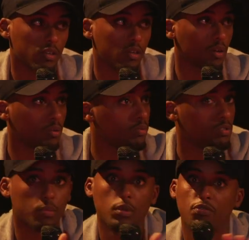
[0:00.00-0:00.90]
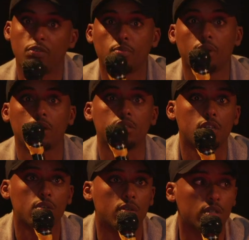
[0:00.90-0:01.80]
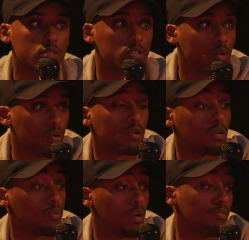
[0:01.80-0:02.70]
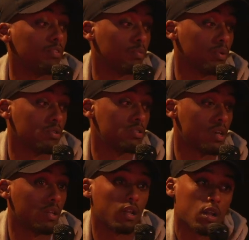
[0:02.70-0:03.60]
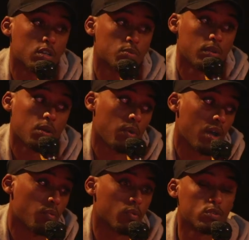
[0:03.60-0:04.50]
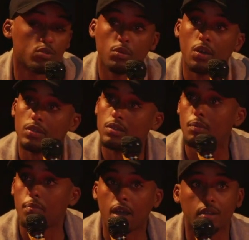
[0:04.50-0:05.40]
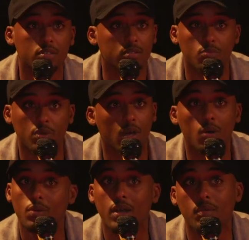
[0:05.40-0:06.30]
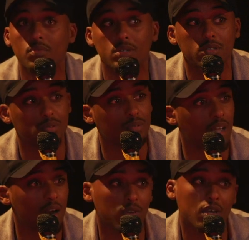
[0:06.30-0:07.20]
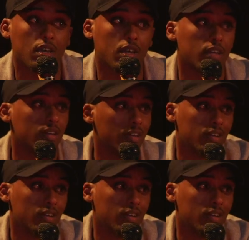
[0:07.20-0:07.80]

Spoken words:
you know, so many filmmakers here, and it's so good when I'm filming on set, the last one, that we had one or two guys in the back with their own cameras or carrying kit.